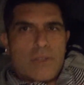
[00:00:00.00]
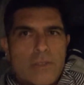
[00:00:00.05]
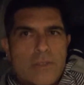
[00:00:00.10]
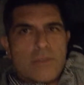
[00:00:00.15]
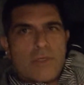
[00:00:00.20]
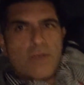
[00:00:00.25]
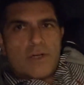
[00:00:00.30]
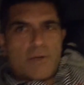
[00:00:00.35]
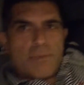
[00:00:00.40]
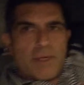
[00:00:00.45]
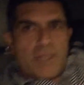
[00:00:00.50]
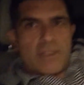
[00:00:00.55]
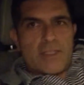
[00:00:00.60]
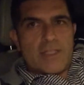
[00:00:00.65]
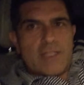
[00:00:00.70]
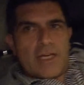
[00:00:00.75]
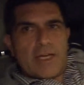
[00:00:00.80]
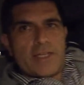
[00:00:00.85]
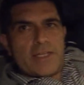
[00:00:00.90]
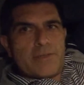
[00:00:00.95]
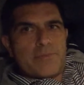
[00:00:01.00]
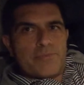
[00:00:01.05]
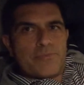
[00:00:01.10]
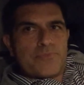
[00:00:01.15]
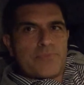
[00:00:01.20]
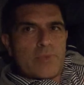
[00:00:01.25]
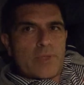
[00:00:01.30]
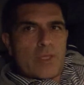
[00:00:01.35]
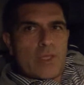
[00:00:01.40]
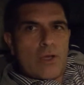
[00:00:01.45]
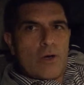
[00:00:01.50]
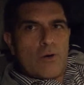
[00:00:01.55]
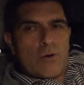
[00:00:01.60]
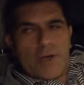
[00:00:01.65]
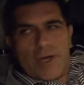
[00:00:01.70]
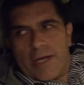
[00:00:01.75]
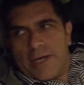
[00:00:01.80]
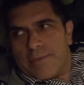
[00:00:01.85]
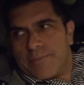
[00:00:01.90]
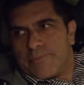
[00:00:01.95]
Sorry about the lighting.
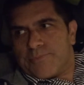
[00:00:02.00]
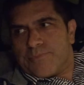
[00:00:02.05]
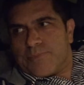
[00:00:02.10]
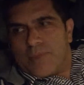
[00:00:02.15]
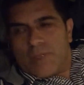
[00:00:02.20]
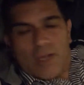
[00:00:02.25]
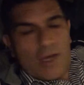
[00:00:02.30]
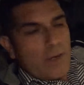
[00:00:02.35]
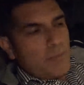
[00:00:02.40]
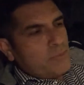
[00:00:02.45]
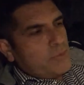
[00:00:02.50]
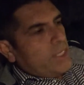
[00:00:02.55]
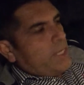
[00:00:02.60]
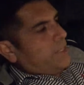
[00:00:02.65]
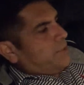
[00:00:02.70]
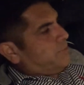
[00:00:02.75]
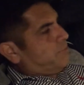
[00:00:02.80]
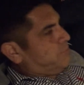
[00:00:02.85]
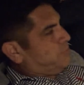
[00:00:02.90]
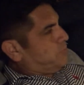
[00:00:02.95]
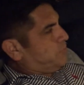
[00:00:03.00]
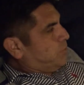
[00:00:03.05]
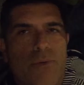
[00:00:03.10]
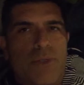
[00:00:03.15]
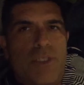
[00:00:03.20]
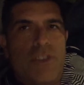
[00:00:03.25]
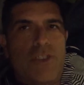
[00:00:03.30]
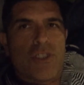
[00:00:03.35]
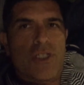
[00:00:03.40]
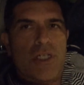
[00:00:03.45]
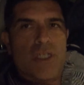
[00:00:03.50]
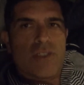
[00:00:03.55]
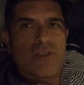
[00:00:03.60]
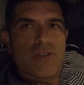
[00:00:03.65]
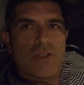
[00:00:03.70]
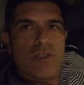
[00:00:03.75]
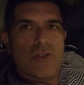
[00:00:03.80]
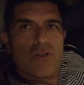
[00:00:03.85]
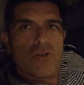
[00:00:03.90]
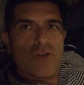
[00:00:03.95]
Okay, update. We
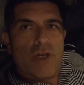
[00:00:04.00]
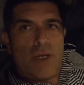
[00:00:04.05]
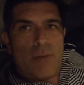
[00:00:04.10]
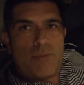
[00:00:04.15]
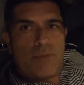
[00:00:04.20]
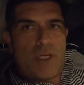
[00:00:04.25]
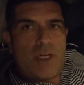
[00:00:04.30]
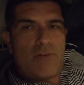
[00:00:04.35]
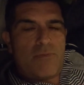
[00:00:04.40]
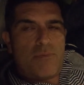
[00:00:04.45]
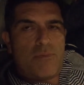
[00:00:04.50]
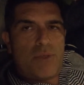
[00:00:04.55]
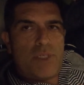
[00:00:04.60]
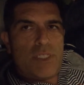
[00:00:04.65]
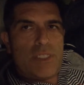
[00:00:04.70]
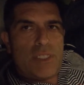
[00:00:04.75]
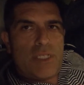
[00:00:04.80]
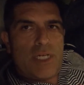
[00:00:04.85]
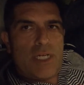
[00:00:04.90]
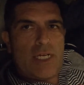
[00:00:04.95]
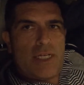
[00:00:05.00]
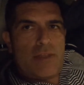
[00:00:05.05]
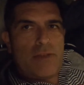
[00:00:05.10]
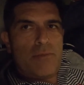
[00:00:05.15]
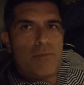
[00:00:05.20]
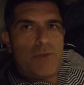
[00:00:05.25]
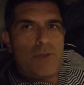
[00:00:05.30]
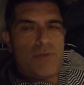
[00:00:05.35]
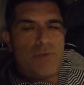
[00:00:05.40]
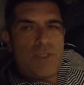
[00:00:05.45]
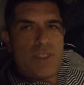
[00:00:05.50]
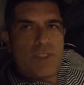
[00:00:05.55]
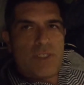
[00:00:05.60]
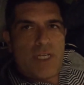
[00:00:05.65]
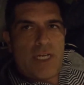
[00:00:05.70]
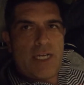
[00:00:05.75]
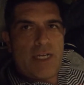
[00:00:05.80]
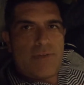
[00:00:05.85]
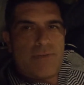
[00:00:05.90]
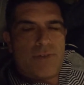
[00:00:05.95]
just dropped off Brisa at the movies
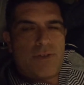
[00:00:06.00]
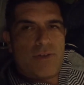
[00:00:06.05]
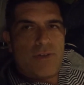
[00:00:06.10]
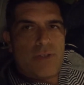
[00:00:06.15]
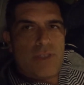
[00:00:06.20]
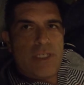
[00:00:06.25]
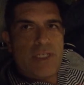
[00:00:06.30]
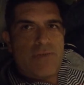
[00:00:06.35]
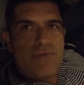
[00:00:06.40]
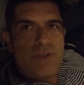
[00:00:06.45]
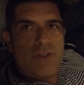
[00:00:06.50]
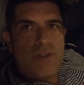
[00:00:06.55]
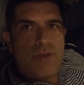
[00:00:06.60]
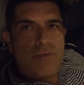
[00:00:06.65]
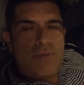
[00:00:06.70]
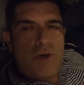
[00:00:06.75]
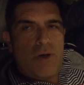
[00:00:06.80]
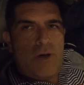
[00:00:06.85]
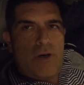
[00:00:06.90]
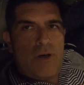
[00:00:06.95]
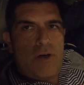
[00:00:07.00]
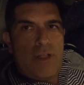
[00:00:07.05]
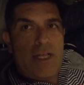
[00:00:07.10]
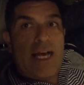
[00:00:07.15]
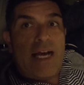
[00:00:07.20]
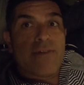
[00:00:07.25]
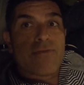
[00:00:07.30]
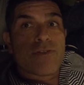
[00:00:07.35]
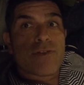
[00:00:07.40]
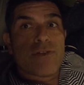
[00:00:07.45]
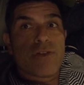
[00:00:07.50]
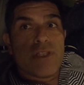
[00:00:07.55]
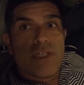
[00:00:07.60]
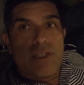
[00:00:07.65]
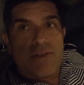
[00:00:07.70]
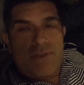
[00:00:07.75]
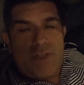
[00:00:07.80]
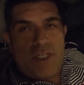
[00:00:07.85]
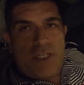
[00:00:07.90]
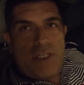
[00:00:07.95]
after leaving the mall, after
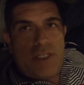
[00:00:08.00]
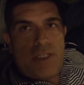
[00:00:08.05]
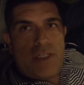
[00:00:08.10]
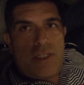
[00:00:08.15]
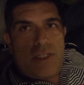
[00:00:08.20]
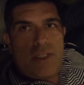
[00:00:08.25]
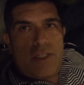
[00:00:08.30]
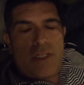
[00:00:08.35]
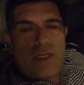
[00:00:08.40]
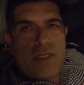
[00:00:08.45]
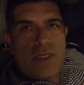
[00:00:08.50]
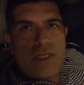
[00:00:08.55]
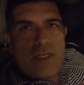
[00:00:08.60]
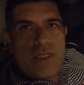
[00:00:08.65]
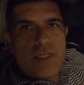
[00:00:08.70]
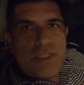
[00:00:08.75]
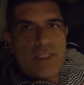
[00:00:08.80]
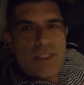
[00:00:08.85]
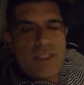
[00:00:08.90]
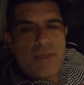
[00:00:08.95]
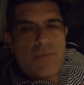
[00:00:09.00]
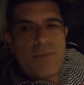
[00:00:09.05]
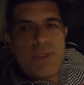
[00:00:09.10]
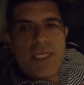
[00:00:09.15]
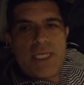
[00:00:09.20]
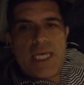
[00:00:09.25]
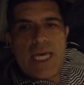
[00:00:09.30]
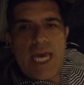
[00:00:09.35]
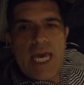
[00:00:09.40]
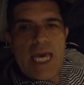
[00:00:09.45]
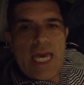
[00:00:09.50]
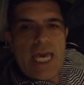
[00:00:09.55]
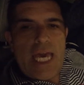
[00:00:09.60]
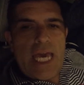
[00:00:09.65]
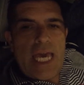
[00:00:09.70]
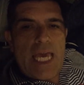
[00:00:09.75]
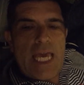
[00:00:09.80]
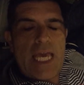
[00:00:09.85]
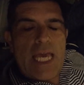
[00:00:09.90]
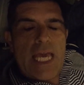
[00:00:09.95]
leaving
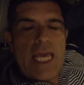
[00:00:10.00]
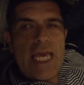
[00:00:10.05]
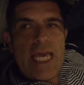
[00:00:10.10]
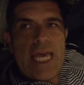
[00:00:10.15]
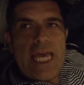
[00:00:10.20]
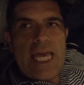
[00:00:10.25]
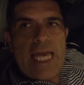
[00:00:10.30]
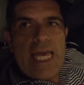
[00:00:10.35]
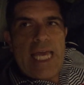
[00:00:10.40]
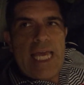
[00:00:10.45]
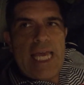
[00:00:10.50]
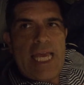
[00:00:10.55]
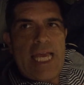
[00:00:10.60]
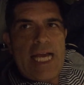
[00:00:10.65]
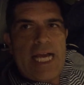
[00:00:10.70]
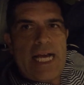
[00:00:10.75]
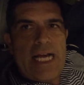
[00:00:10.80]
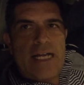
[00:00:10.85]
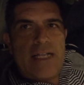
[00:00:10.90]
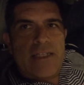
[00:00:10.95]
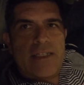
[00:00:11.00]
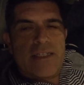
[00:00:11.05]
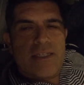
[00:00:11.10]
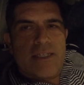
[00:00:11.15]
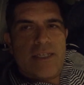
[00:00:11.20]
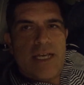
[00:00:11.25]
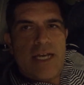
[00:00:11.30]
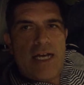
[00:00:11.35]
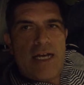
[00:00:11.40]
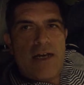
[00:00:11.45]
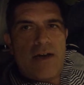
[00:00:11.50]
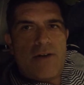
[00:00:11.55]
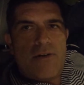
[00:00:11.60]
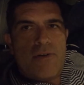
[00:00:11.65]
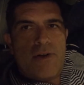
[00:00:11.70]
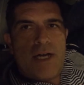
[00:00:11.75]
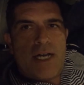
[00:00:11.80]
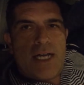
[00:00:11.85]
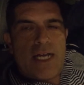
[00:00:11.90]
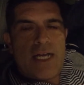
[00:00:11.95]
CPK, and
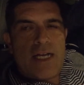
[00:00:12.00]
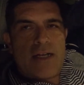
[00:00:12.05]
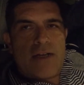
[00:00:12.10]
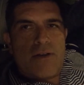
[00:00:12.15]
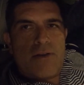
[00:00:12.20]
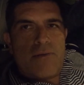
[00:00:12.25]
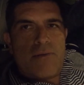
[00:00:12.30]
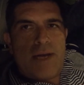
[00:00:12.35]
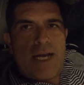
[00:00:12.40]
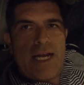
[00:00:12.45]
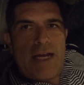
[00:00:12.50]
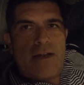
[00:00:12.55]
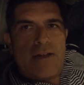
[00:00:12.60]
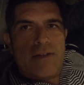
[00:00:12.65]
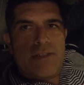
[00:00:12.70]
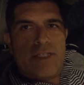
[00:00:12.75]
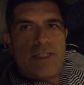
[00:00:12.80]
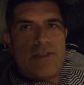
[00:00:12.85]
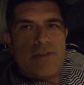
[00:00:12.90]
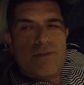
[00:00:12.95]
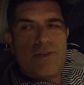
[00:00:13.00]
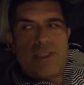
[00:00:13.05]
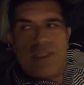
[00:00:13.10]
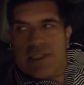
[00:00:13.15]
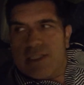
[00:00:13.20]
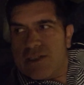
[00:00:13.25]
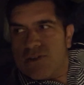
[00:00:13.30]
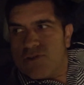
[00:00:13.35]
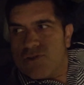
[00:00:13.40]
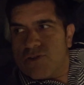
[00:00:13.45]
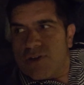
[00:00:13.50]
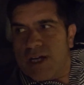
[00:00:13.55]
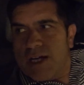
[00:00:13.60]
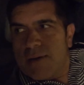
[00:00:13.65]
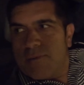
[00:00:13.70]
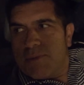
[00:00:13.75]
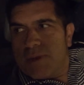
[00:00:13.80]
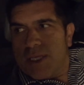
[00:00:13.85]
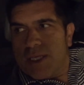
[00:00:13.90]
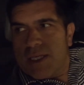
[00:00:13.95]
now I got corralled into at least
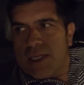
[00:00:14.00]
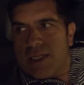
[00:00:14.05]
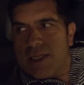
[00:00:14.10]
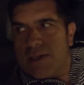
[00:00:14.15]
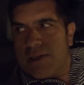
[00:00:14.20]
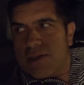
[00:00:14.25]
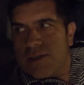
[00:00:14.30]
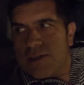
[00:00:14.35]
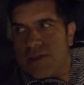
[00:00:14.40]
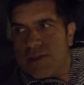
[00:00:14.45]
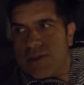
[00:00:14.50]
dropping